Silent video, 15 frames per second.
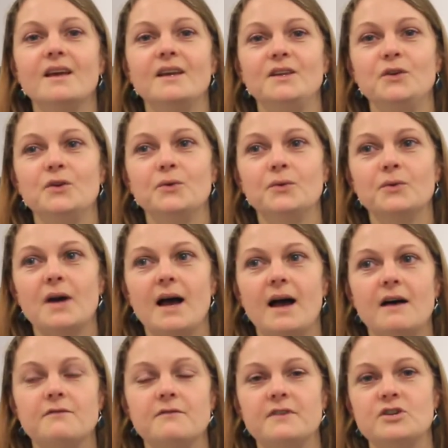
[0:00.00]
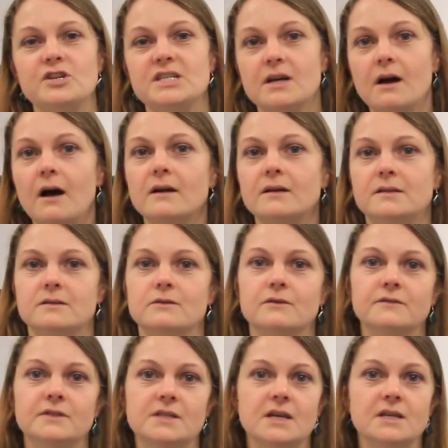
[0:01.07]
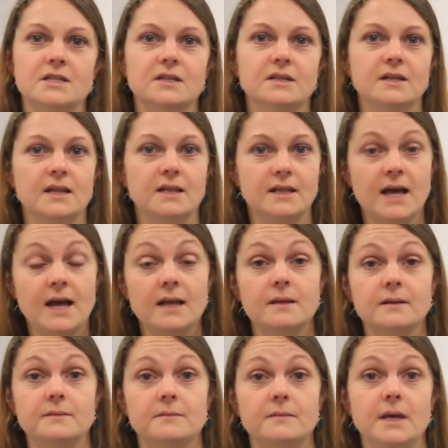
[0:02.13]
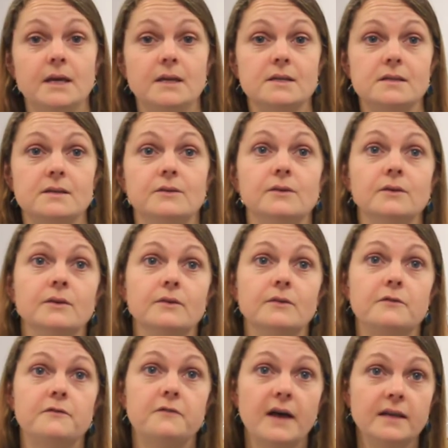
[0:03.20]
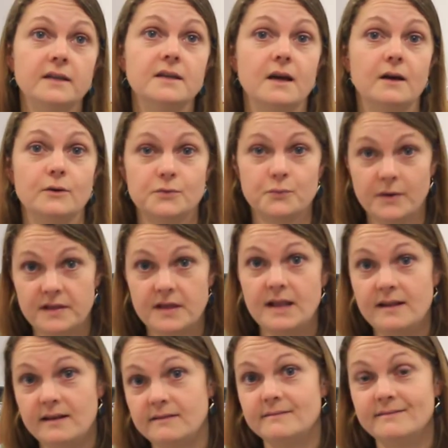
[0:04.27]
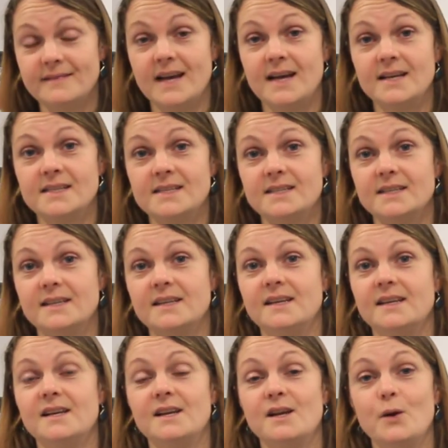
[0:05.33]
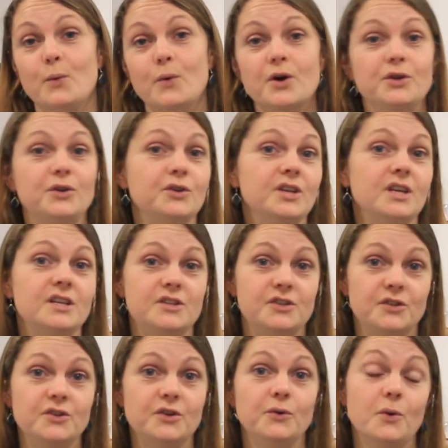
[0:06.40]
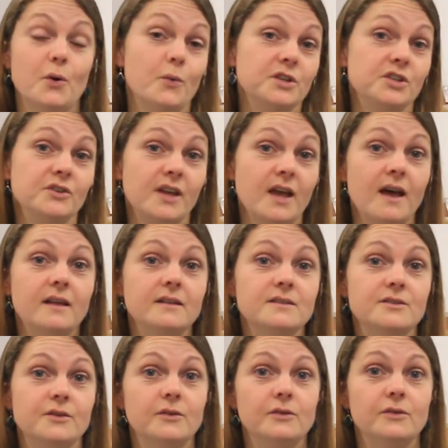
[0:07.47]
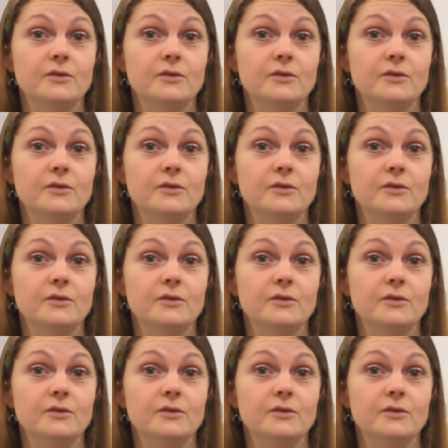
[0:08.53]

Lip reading: you have a very targeted conversation, and that makes you find out within that what you need to do or what you can do